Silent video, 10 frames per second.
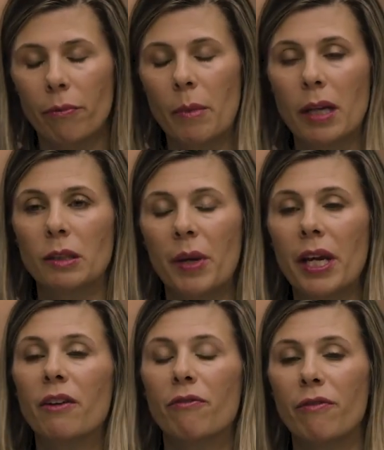not
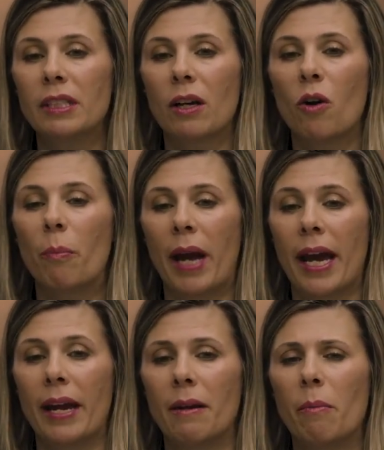speaking of physical
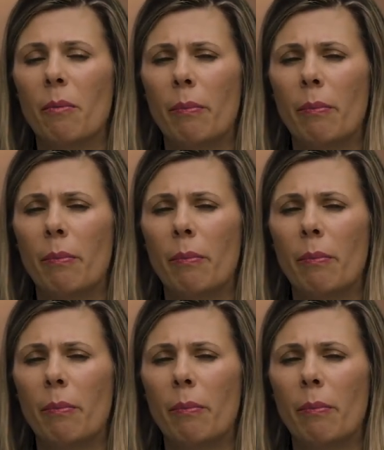pain.